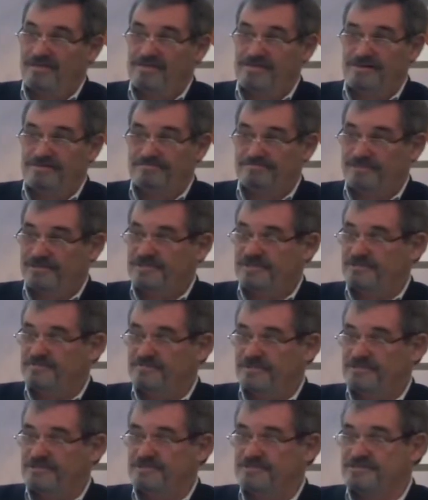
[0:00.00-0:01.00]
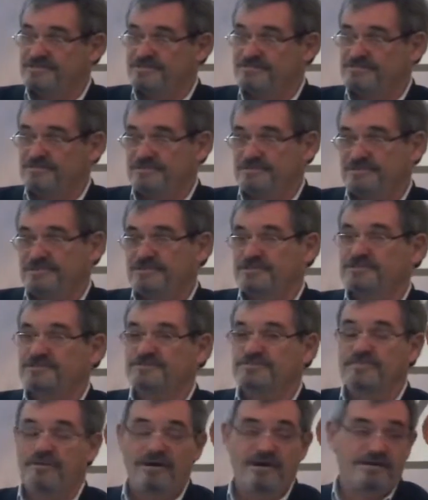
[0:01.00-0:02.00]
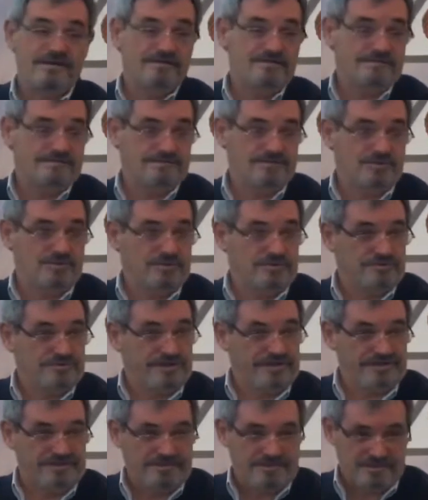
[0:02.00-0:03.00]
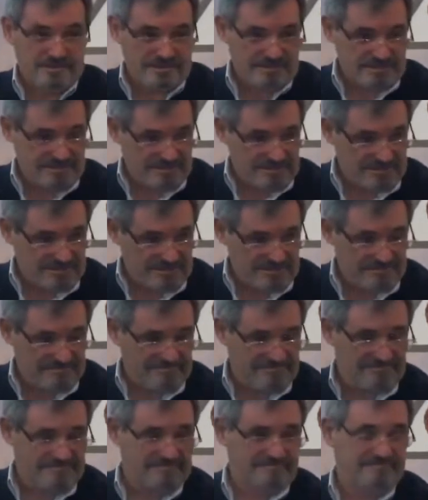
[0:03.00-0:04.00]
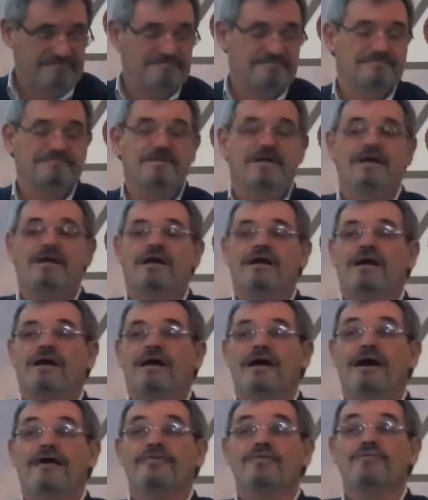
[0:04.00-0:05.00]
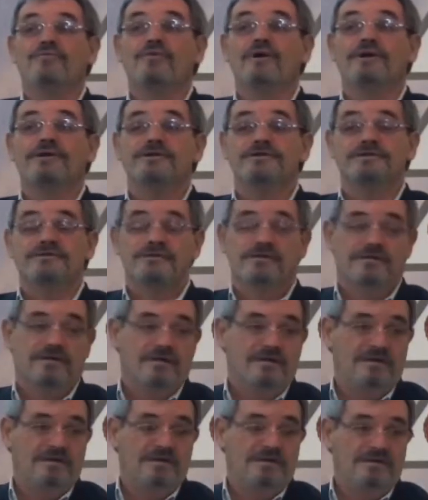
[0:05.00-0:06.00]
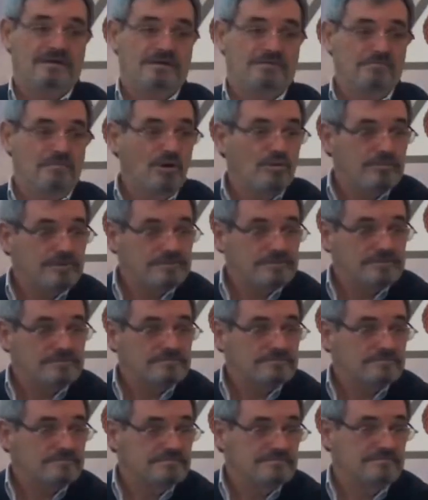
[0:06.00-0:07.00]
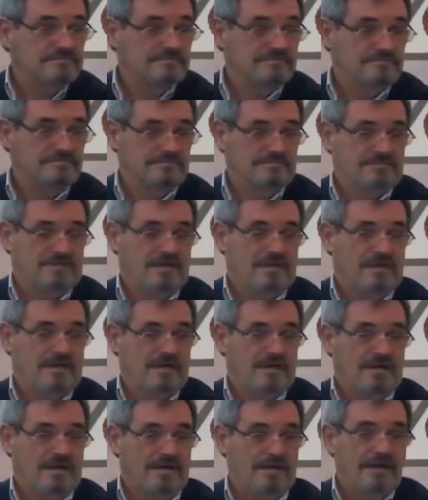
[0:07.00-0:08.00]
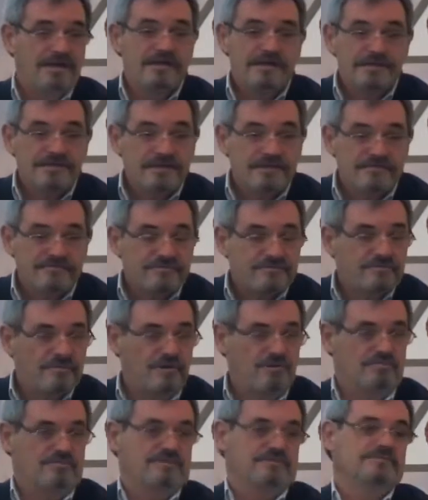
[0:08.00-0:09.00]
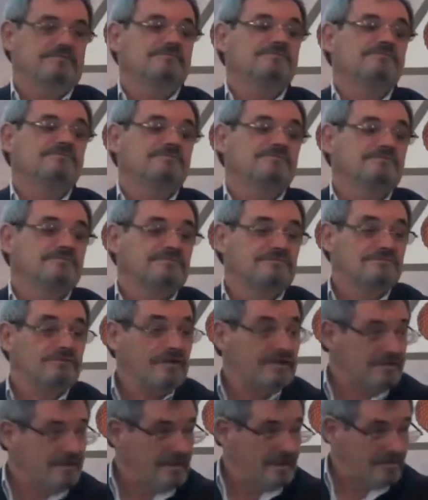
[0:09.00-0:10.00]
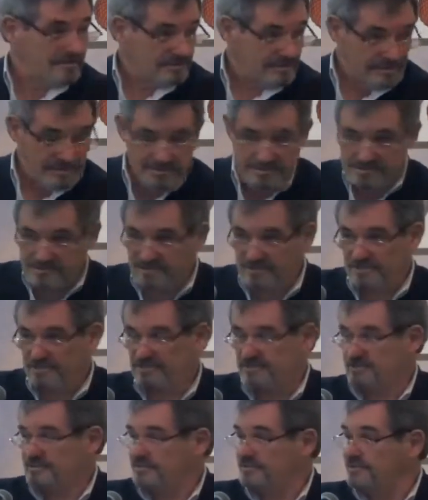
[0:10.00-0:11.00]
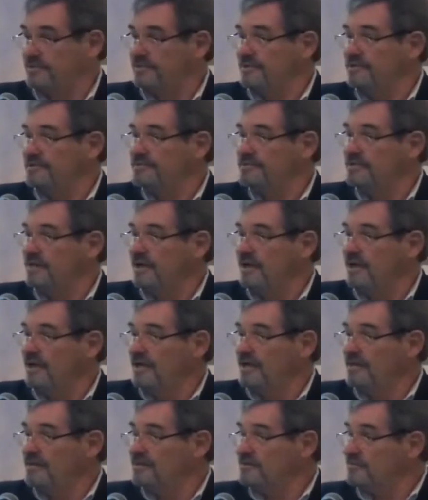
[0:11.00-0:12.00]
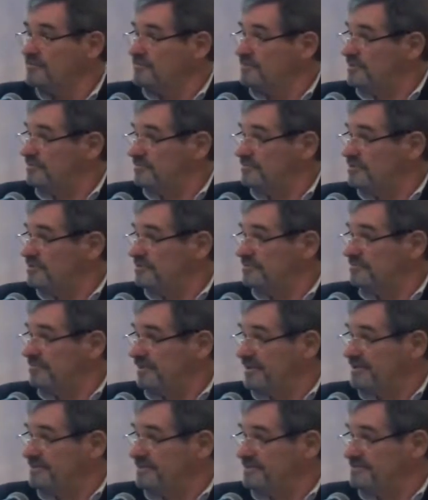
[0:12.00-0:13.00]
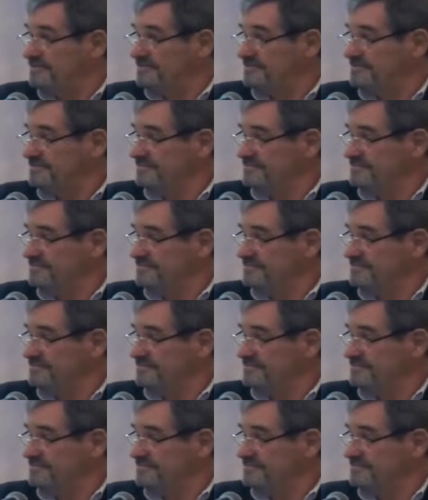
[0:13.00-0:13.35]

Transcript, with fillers: Yep, it can be as simple as a smile or a touch at the right moment. At any given moment, right now in this sanctuary, there are people in pain.